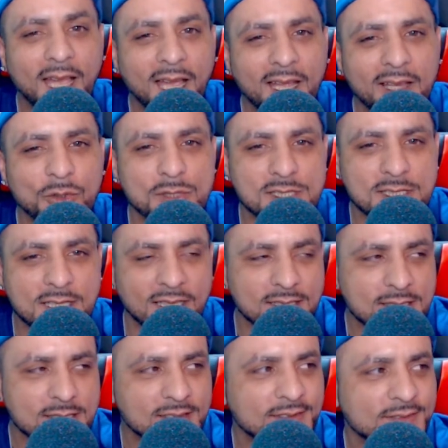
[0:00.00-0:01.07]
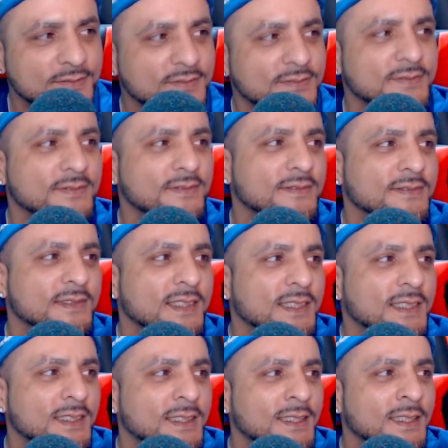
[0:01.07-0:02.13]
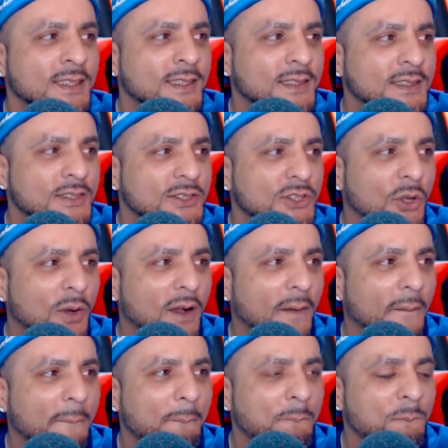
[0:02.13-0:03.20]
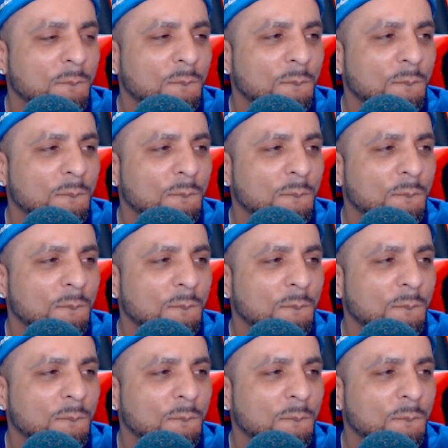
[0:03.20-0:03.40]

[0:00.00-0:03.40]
I know it's ice. So,